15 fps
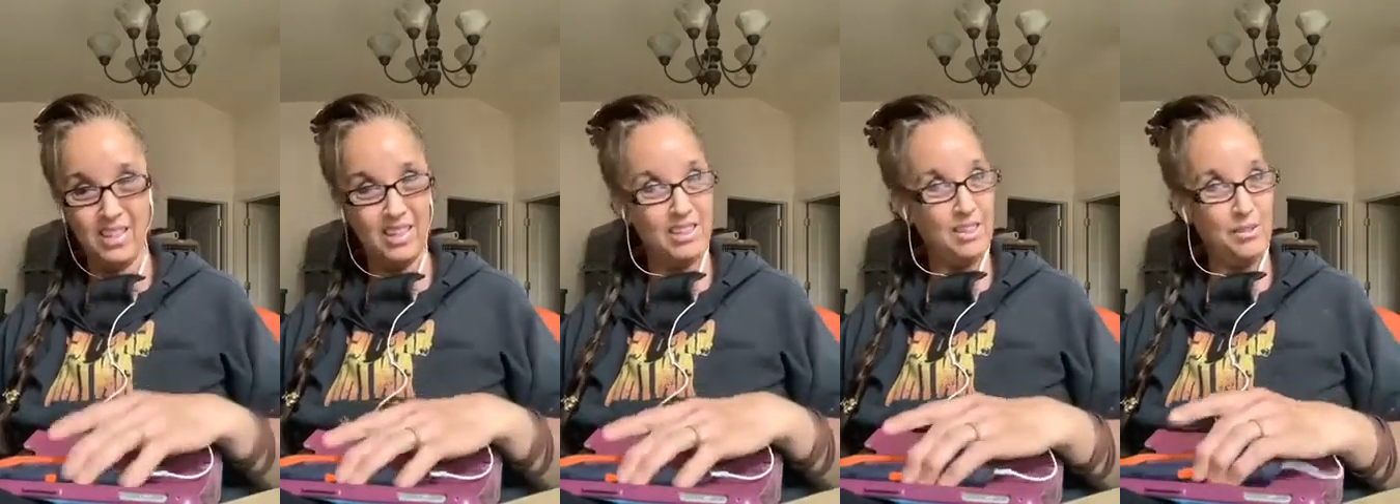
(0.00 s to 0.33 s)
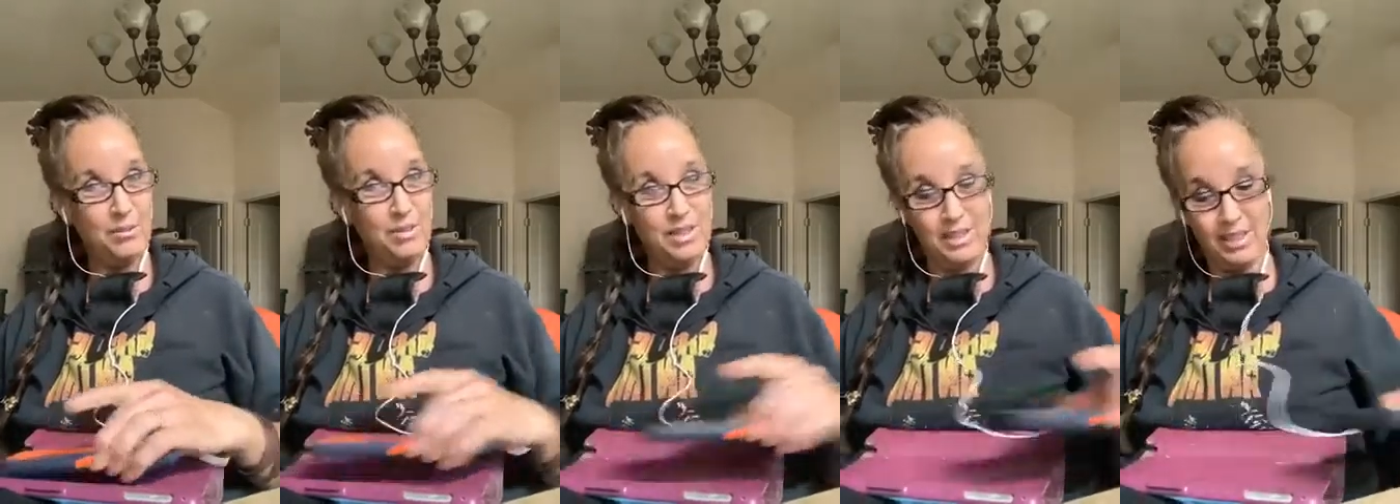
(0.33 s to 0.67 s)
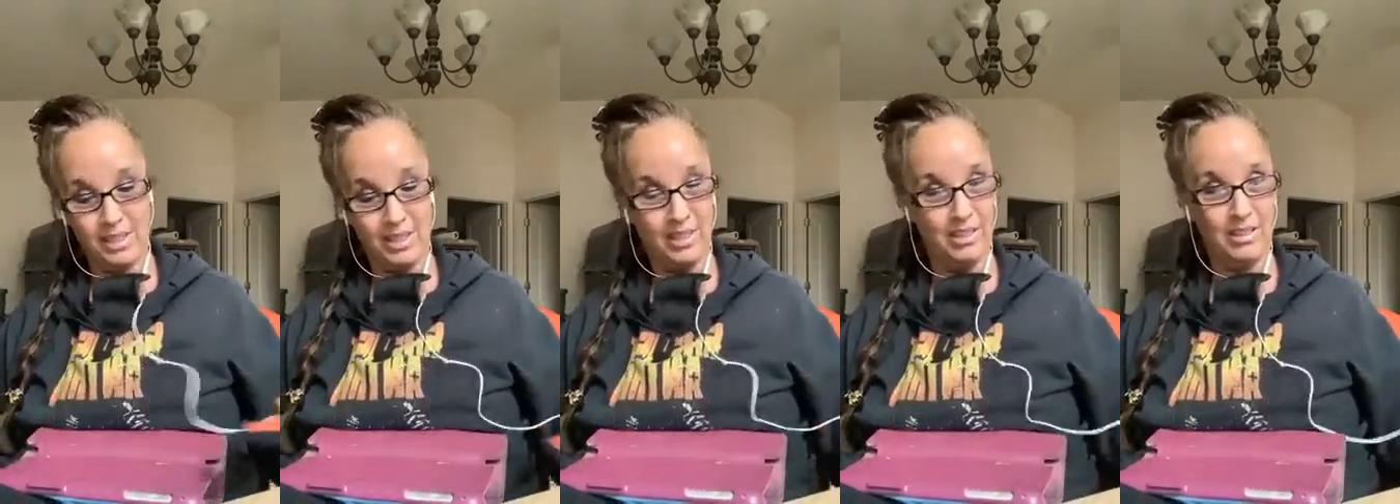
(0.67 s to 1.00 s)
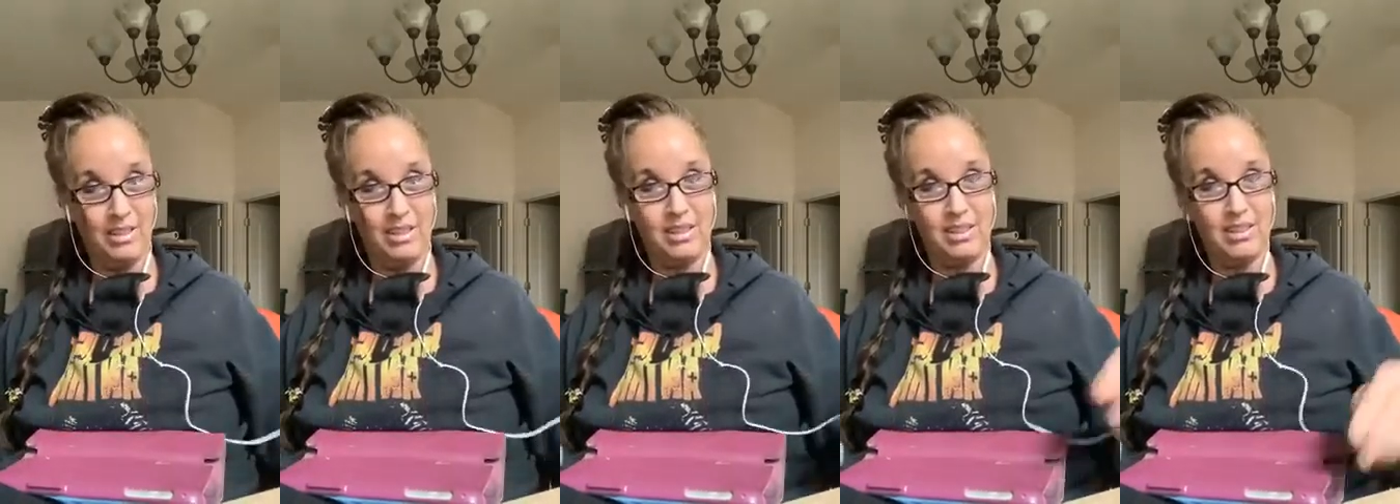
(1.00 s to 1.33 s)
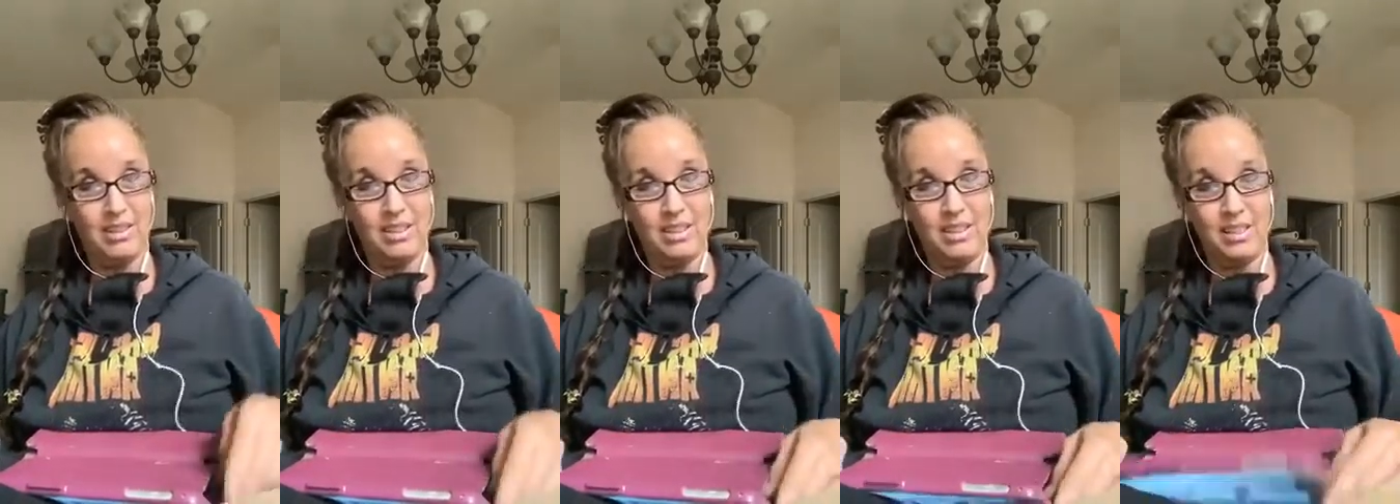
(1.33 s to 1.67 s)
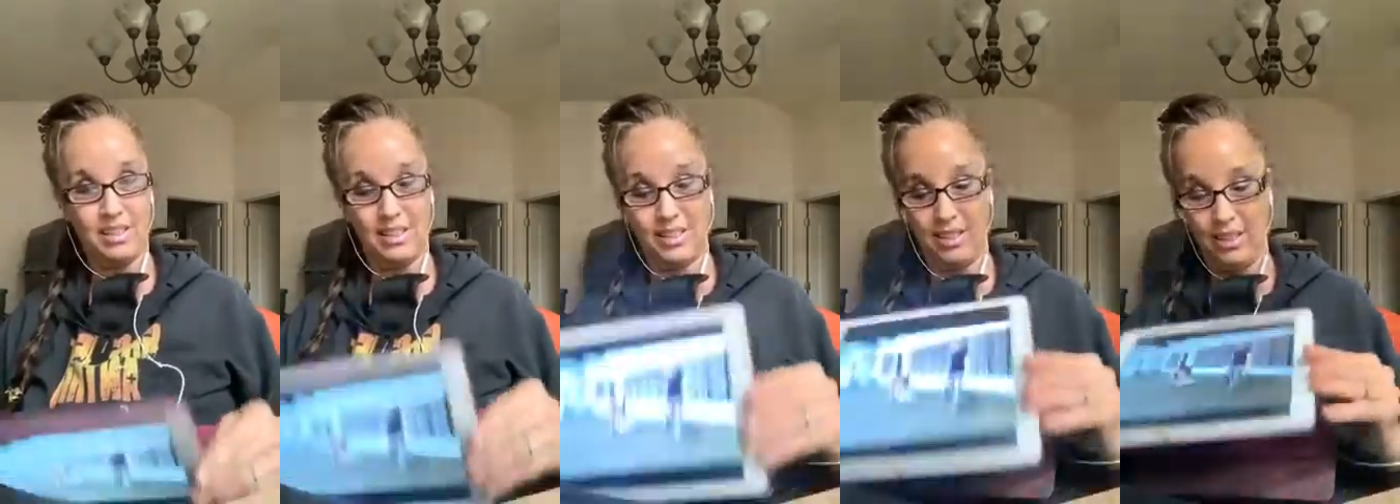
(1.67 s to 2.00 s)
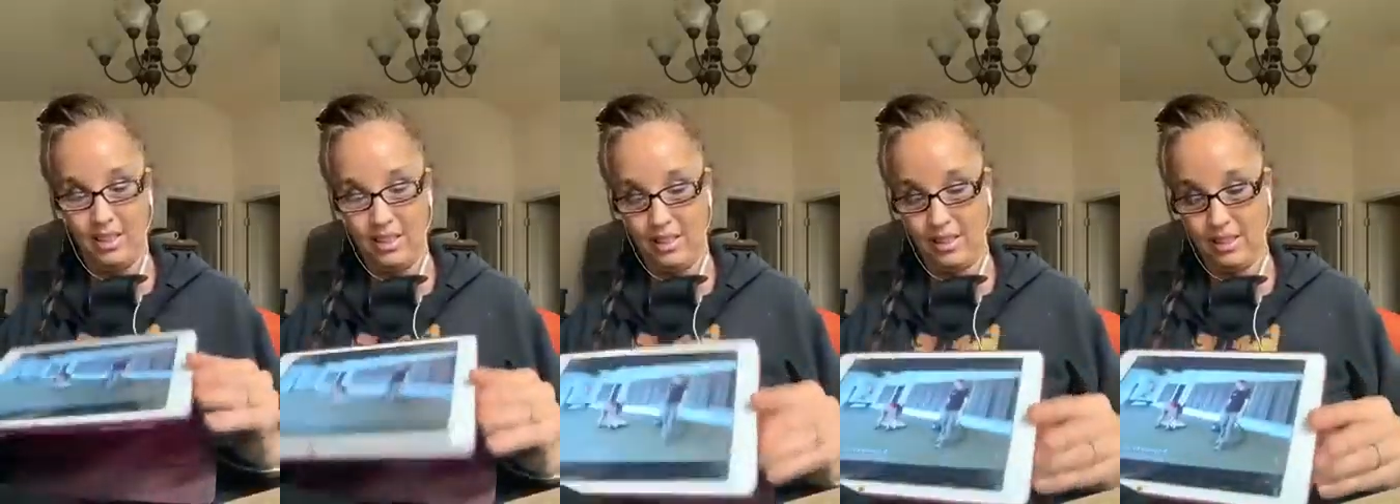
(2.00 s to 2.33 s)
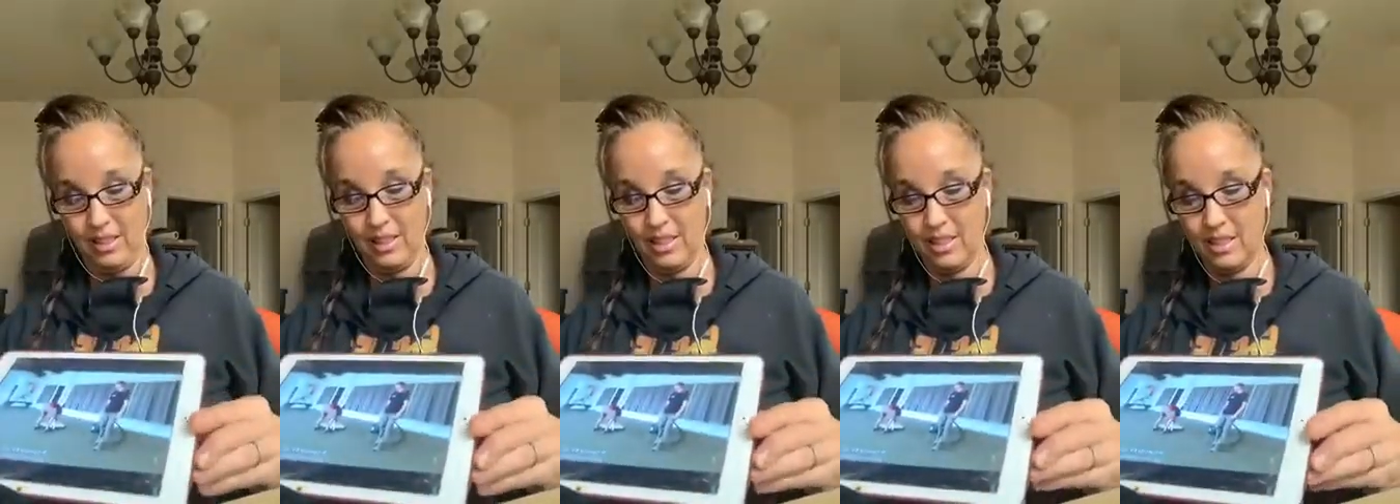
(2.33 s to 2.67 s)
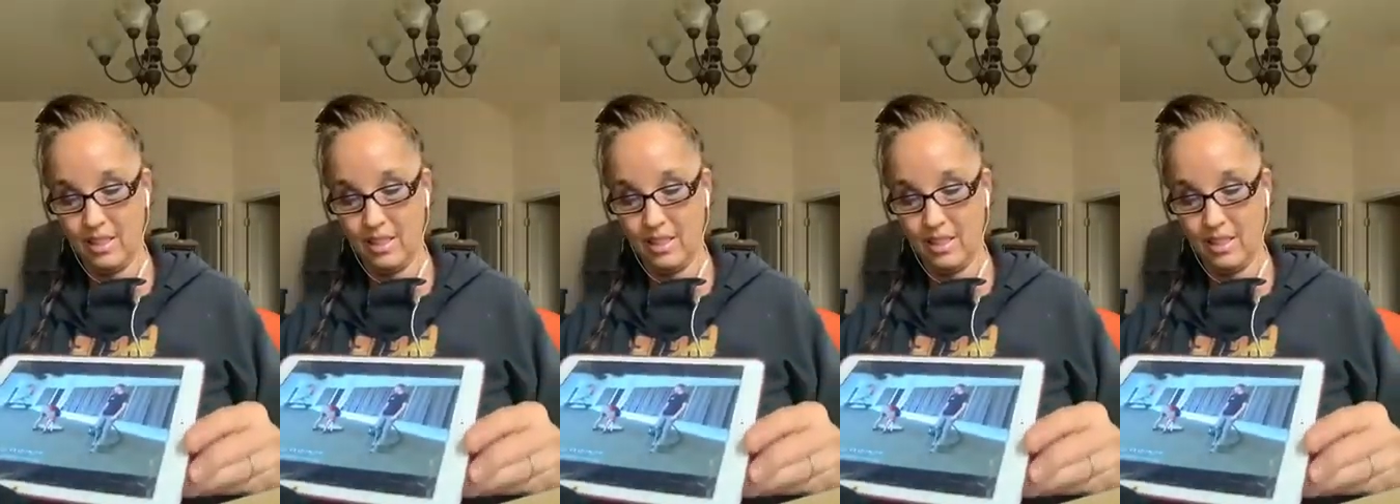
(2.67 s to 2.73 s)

It's ridiculous. Look at this idiot.